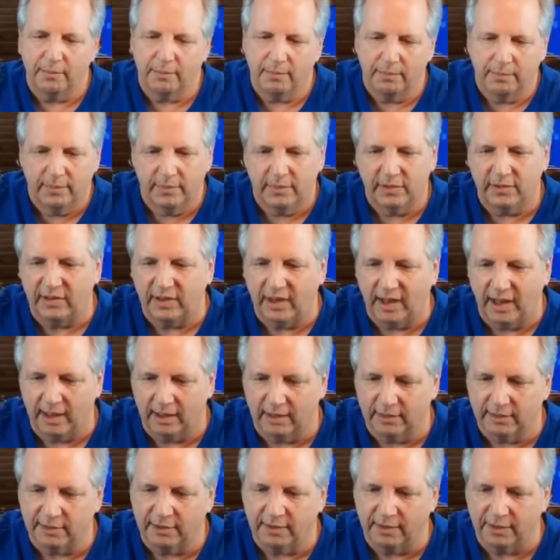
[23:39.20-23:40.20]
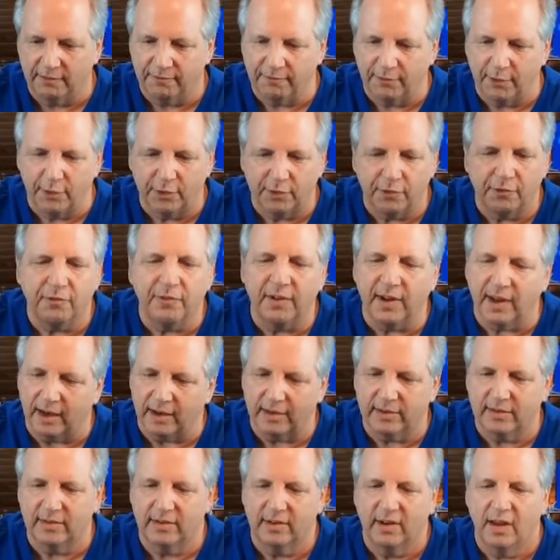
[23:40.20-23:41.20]
Seattle to the first
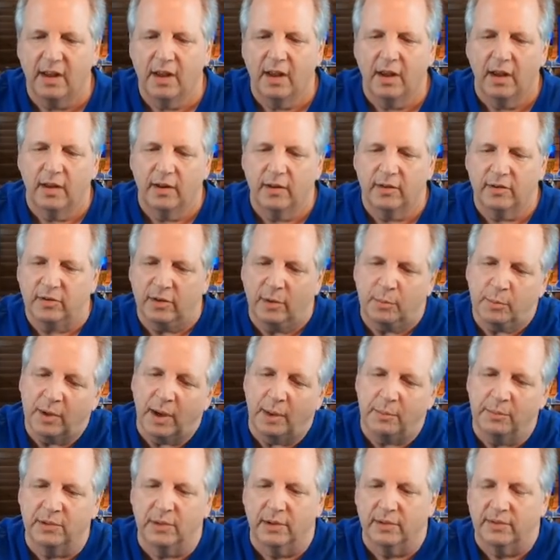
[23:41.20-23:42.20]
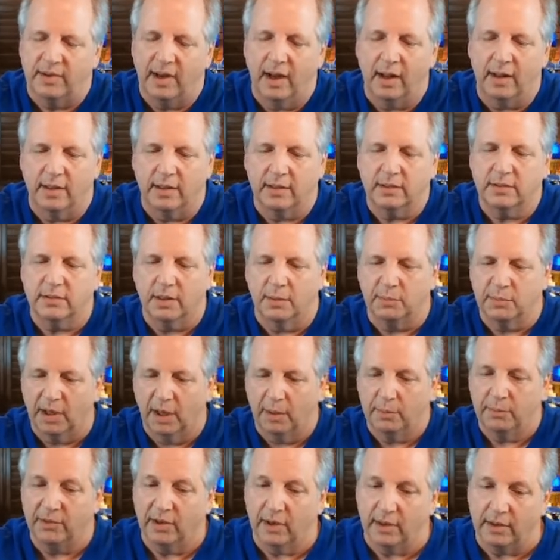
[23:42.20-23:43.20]
fix? Sometimes they'll tell us,
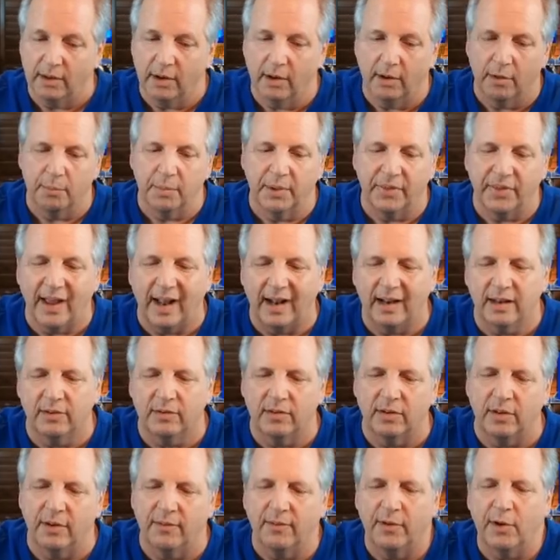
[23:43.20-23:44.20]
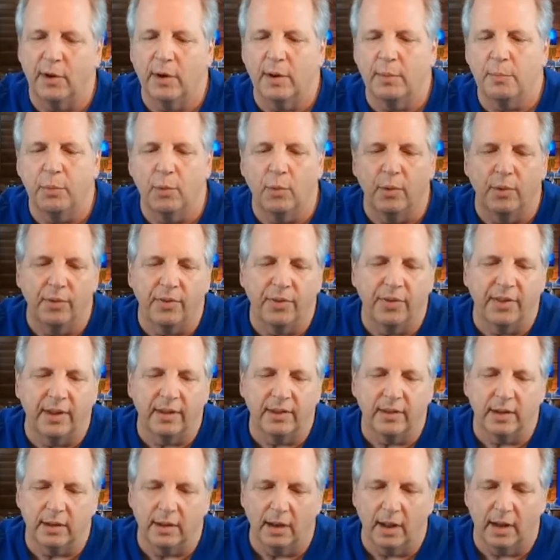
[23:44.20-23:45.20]
sometimes they don't, but that is the very important thing
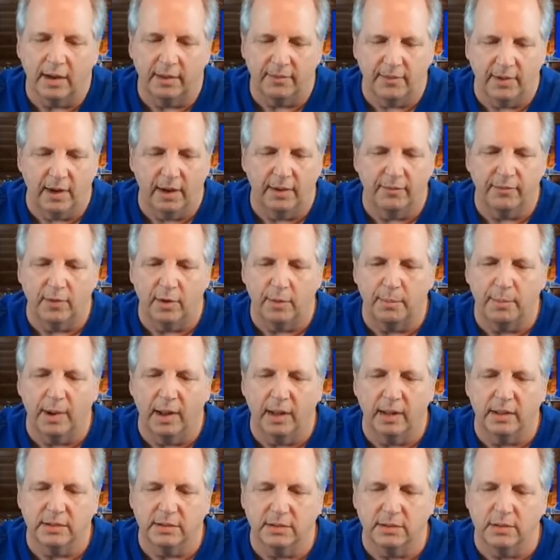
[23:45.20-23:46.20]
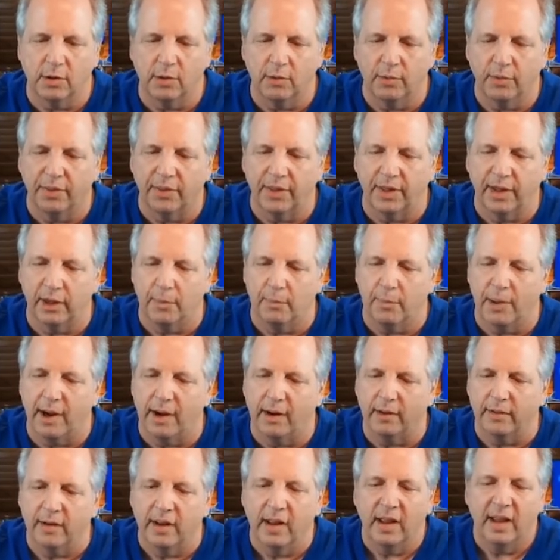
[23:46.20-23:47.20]
that a lot of IFR pilots don't think
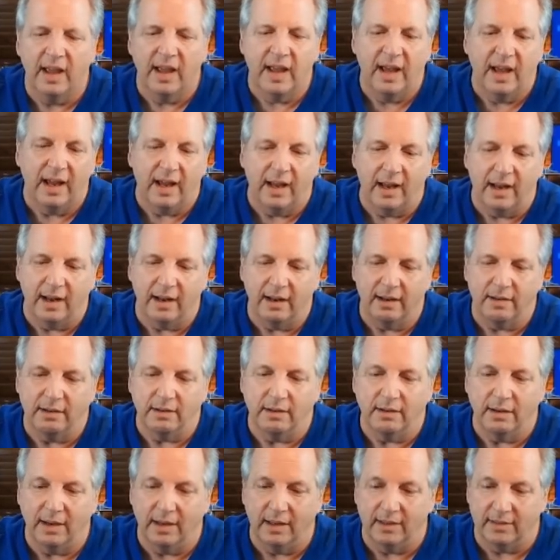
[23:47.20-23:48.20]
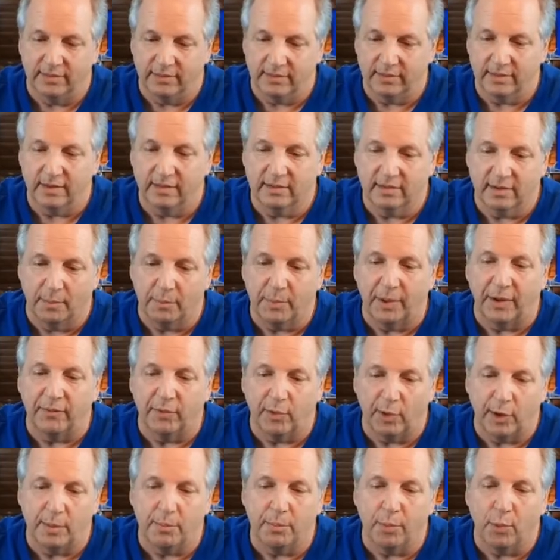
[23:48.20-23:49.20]
about, and it's something
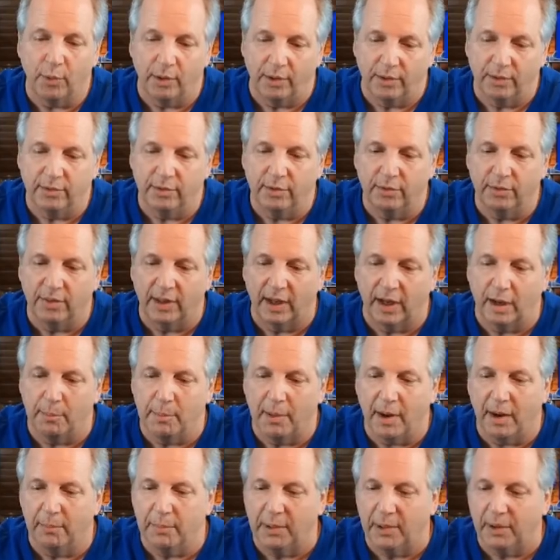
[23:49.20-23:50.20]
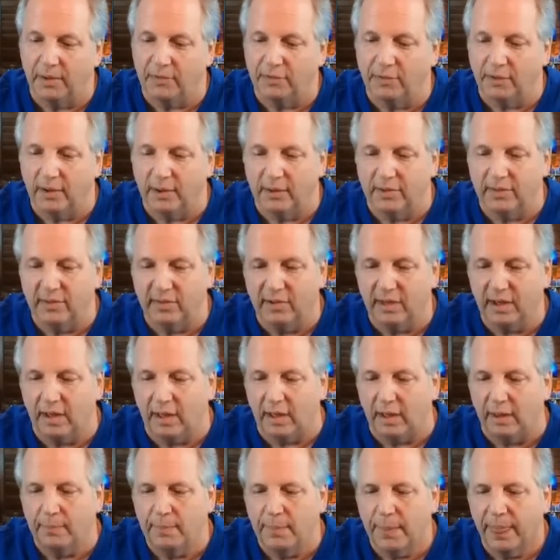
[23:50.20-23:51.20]
very important to think about because you can
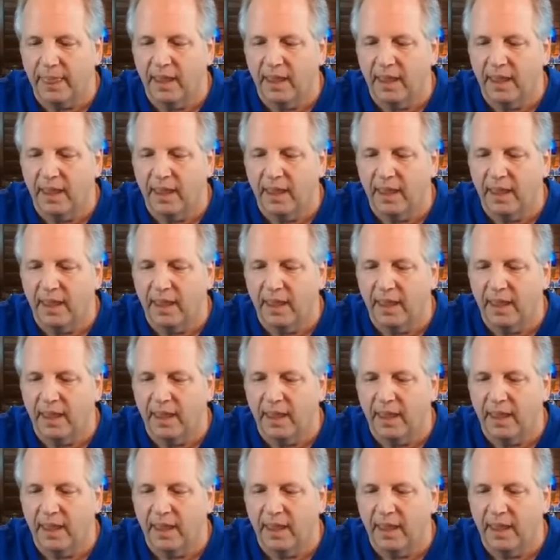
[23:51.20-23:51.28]
see